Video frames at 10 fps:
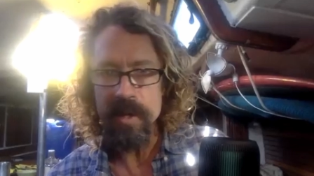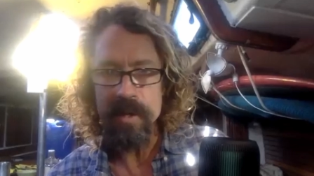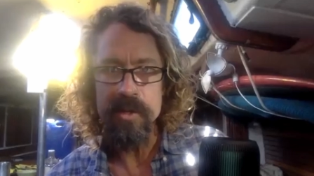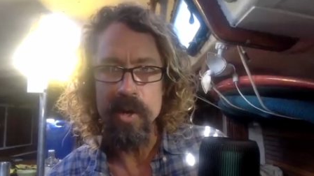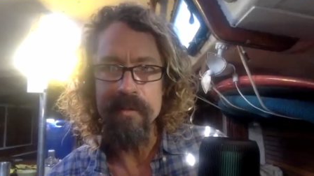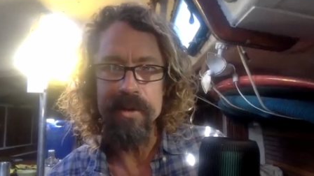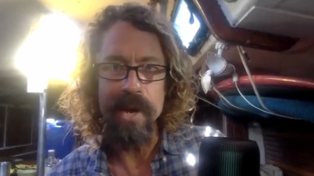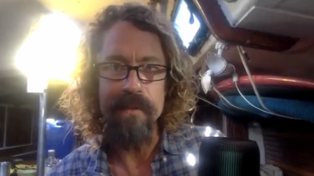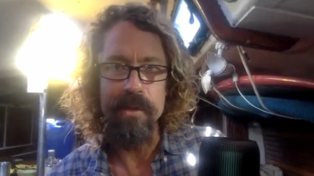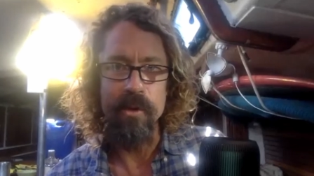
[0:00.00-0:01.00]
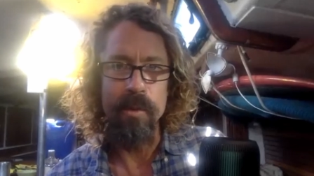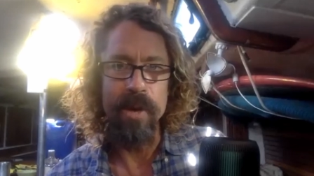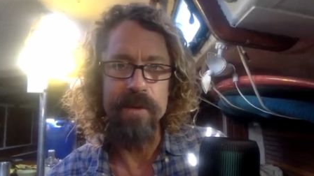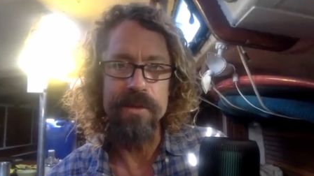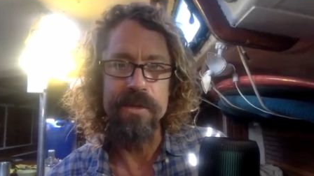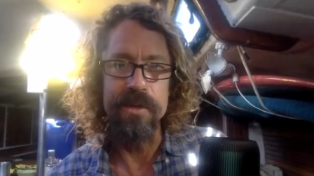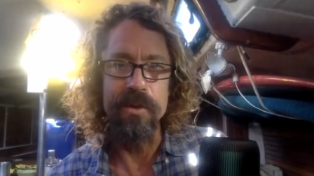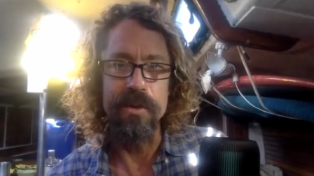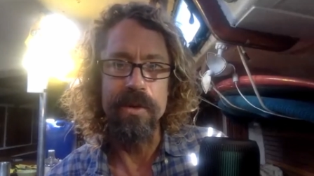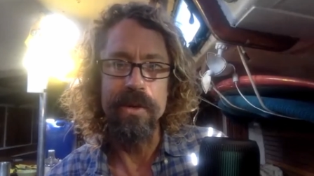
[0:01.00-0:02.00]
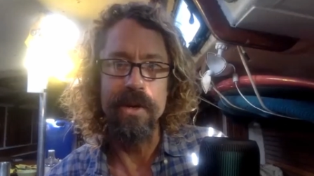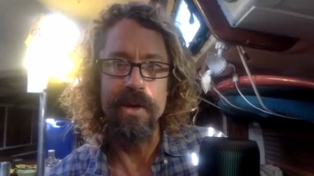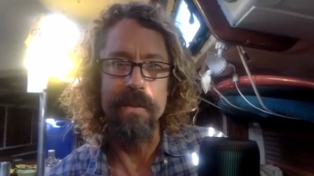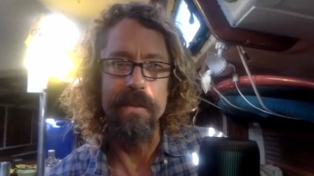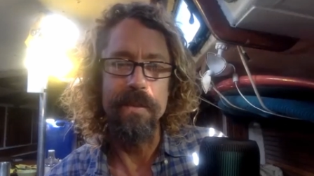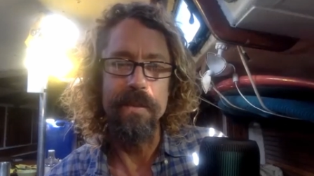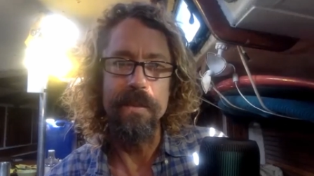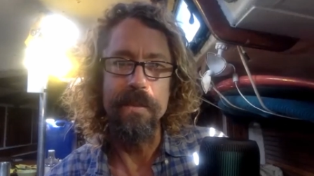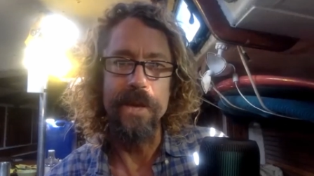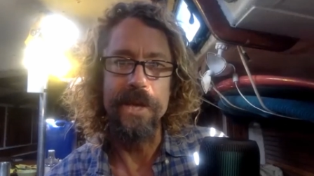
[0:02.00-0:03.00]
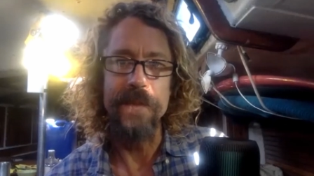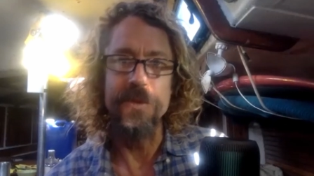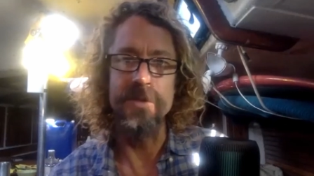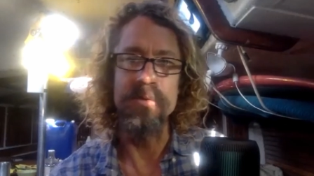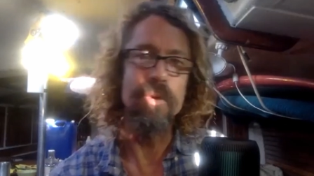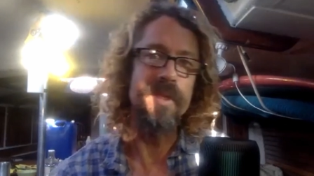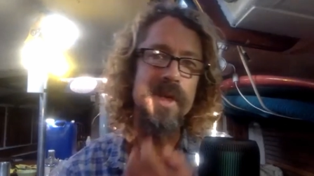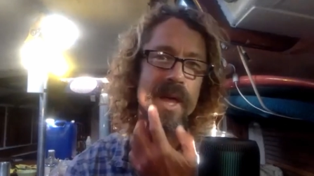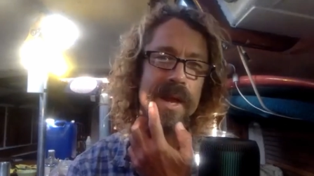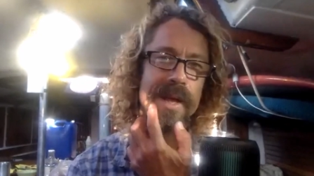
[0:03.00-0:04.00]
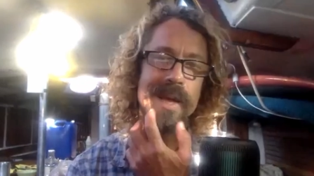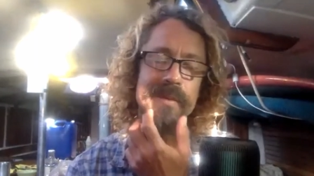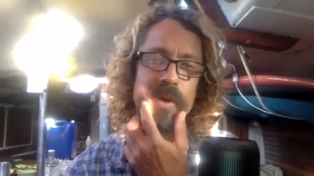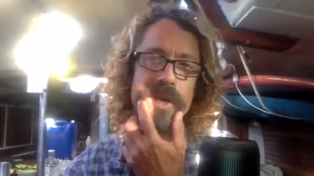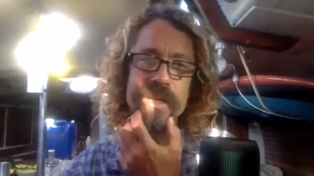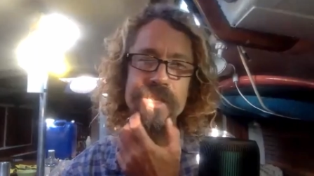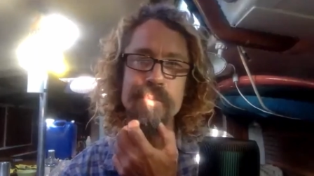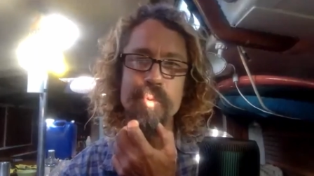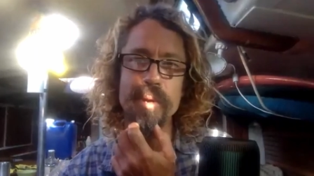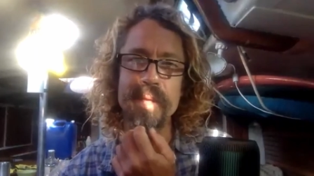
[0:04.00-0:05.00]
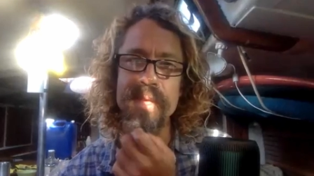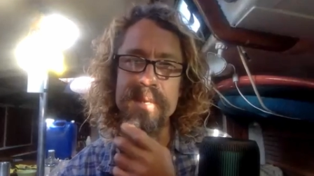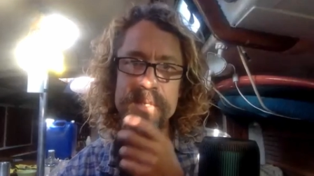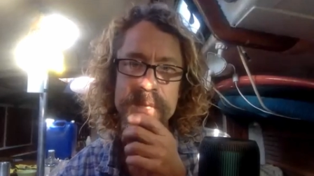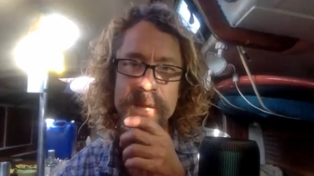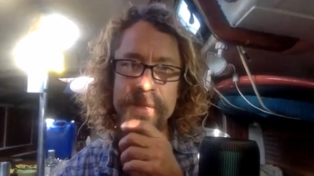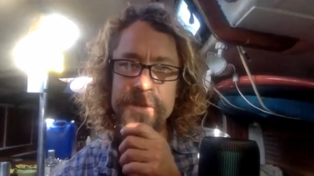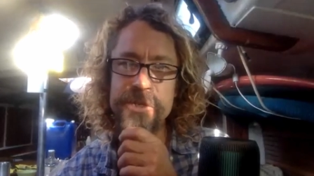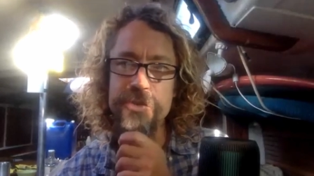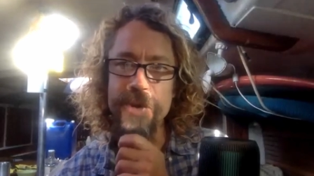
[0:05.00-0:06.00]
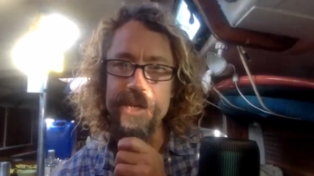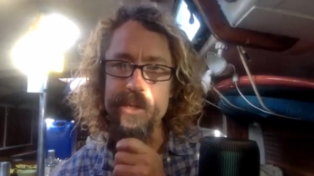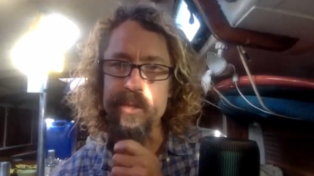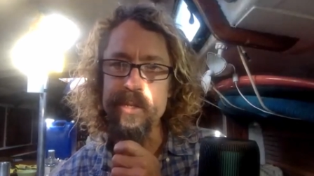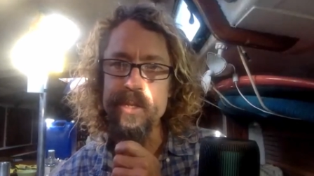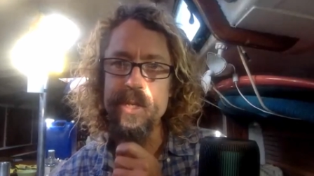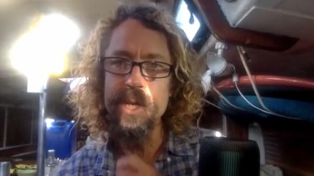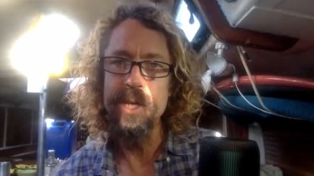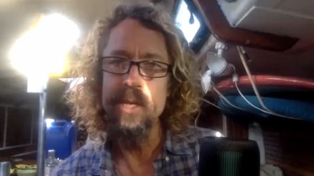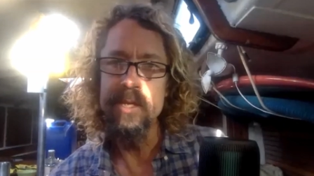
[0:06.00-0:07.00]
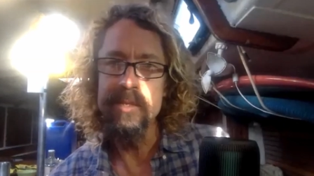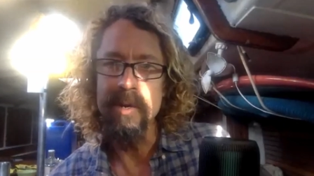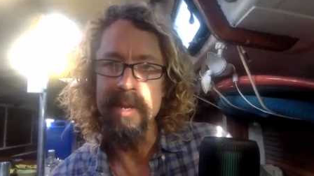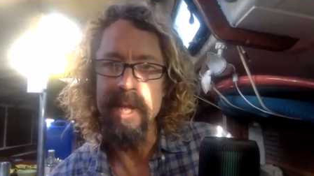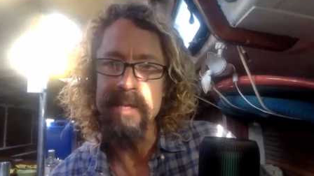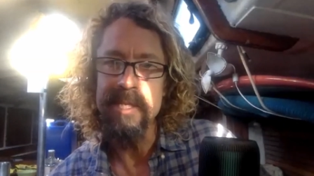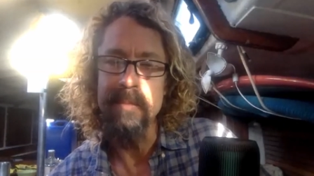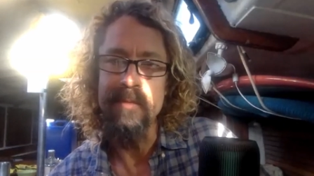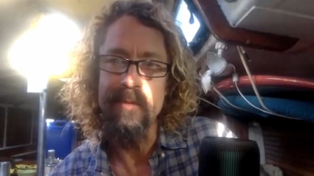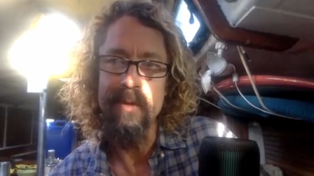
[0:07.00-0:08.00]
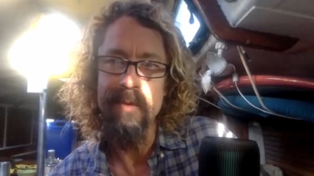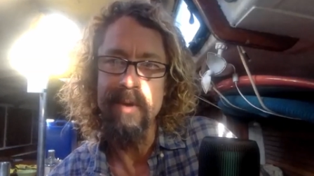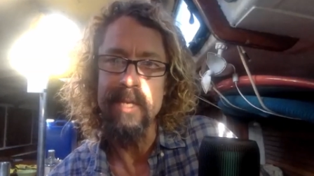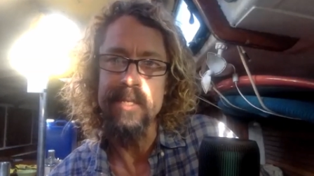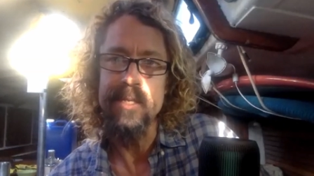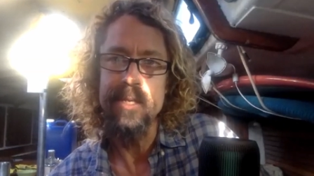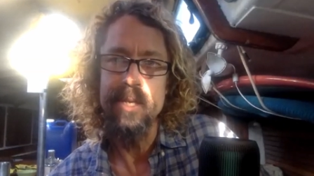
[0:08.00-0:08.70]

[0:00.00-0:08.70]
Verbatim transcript: So every every little milestone, um, I kept on doing that, and I kept on getting support, and then and then strangers started asking me for advice.